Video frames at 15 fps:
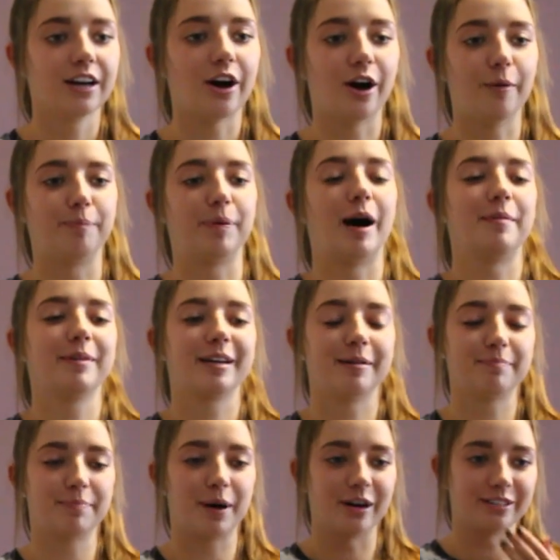Oh, Bobby
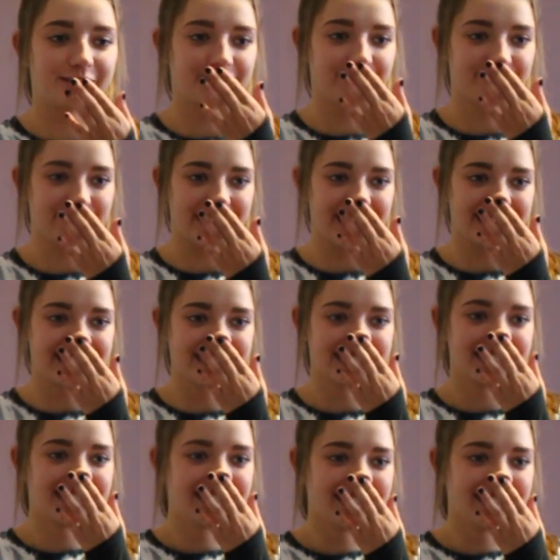got punched in the face.